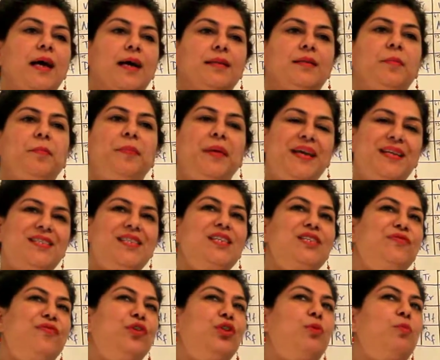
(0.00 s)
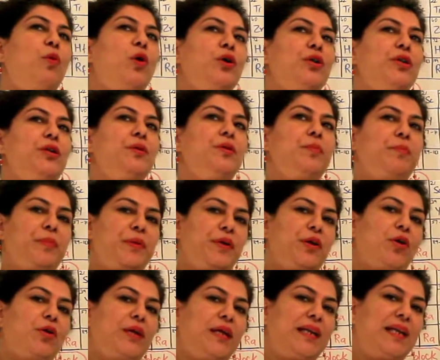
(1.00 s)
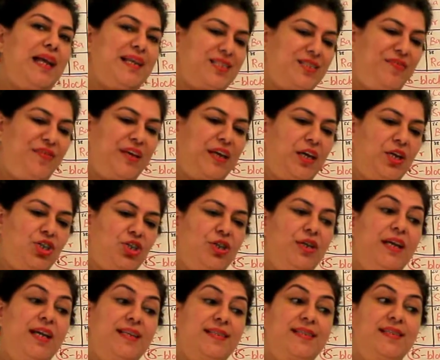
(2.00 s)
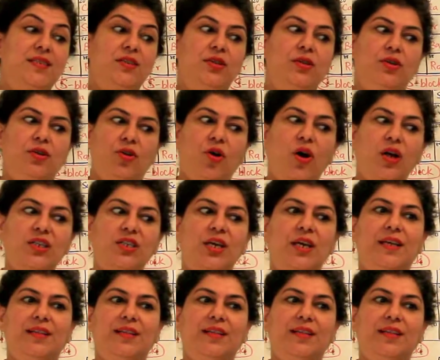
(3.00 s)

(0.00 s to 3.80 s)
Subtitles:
the basis for the modern periodic classification is not